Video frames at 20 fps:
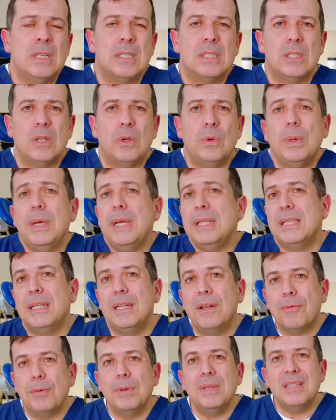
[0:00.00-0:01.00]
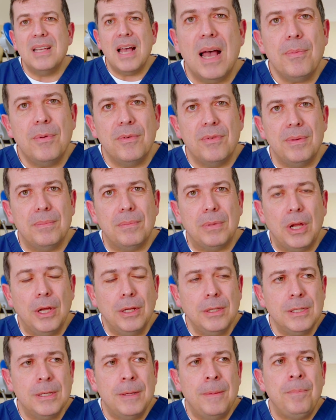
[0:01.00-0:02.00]
So it's a different type of
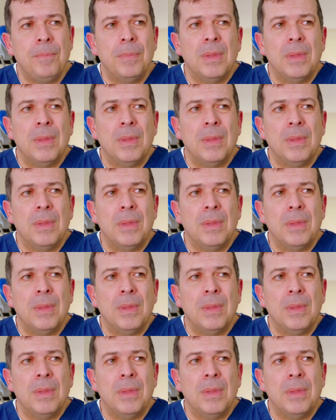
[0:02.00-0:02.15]
implant.